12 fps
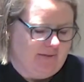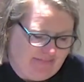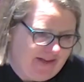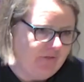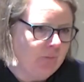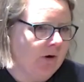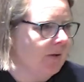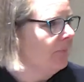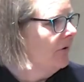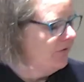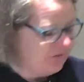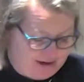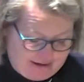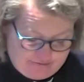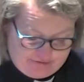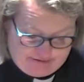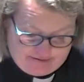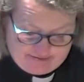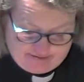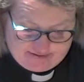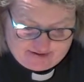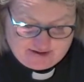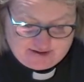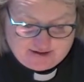That's what it boils down to.
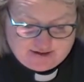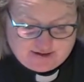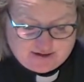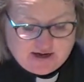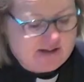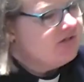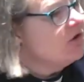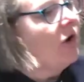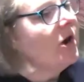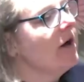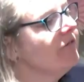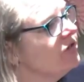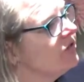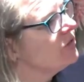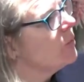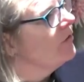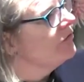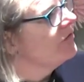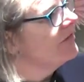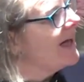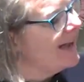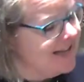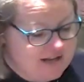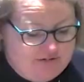It's not enough just to answer
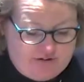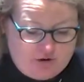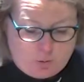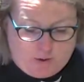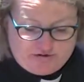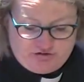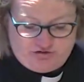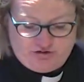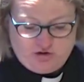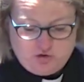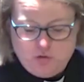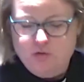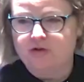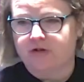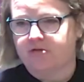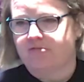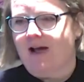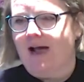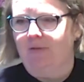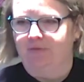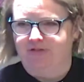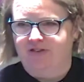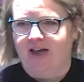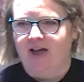that easier question, who do the
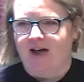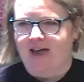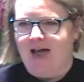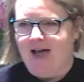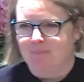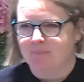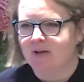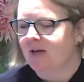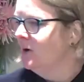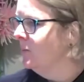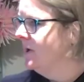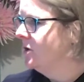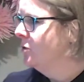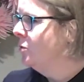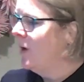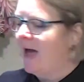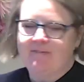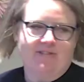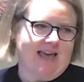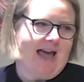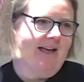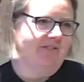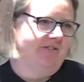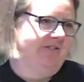crowds say I am? We can all have a
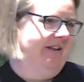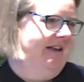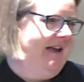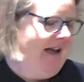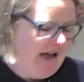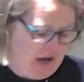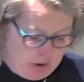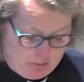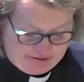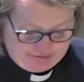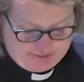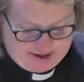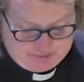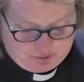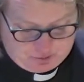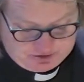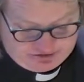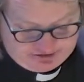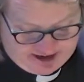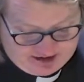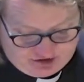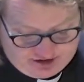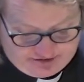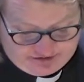guess at uh, who other people would
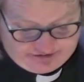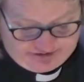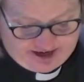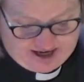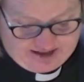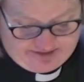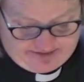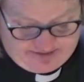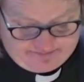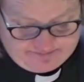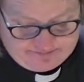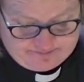say Jesus is.